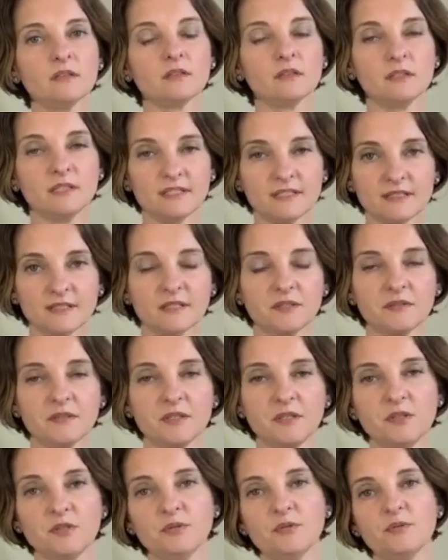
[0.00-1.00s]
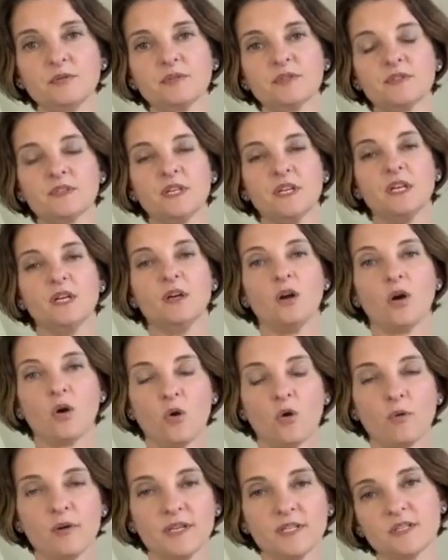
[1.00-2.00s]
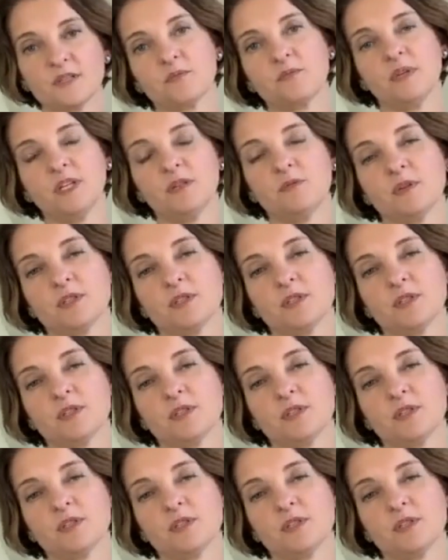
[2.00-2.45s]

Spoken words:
listen to the news, always read